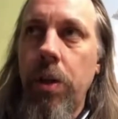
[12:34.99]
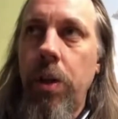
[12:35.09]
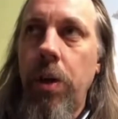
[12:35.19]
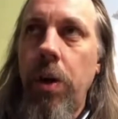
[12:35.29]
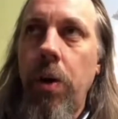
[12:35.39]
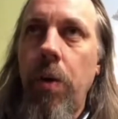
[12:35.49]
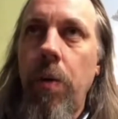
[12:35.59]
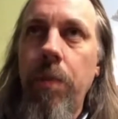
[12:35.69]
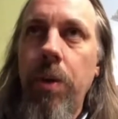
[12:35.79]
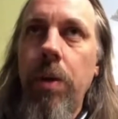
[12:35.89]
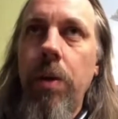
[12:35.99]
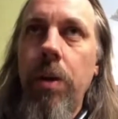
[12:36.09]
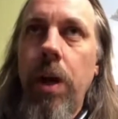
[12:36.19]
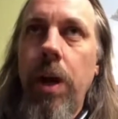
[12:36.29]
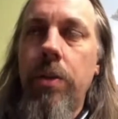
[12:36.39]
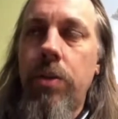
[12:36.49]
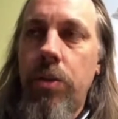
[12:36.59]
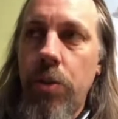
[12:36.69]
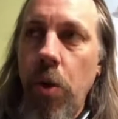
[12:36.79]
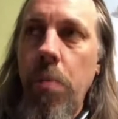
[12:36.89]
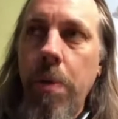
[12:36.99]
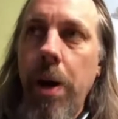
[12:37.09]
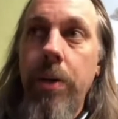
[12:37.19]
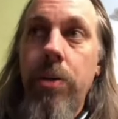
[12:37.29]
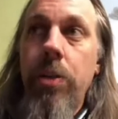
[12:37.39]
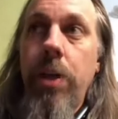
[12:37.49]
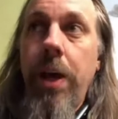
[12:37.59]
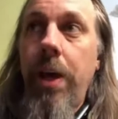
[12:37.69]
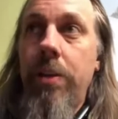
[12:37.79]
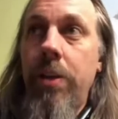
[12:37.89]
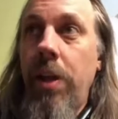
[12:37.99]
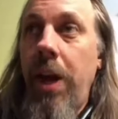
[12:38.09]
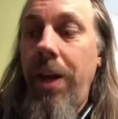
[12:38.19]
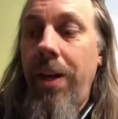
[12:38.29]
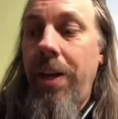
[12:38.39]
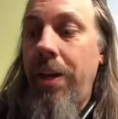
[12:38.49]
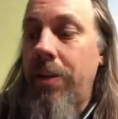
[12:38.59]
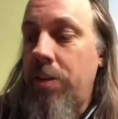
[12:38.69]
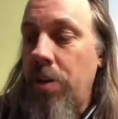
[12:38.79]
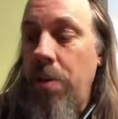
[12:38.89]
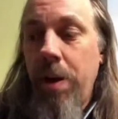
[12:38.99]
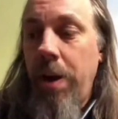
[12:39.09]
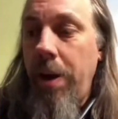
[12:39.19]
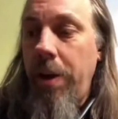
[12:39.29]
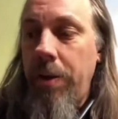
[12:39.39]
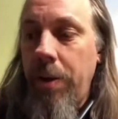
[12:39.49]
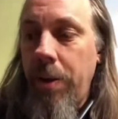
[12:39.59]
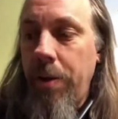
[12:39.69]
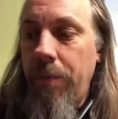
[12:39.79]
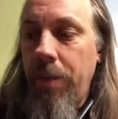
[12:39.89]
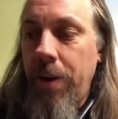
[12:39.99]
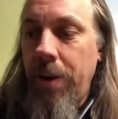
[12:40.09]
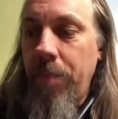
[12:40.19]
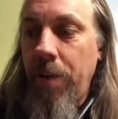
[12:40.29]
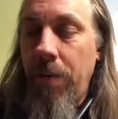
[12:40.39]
you know, uh, so much that they get some kind of uh,